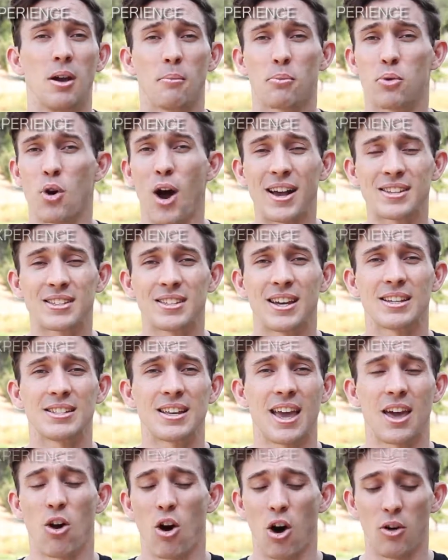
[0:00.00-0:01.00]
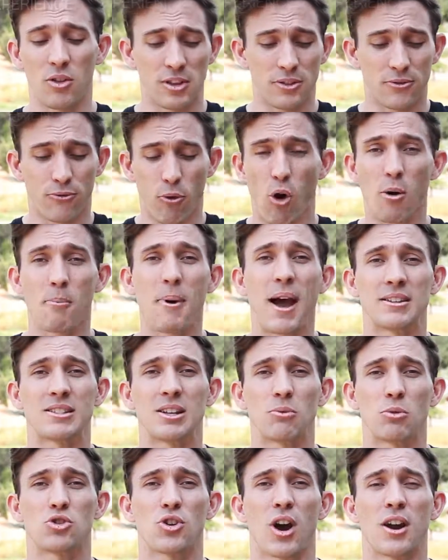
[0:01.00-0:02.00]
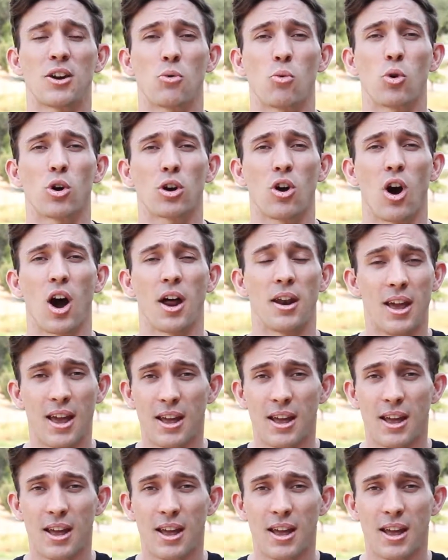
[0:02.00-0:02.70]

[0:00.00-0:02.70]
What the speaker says: process and all these formats that we're trying to work on.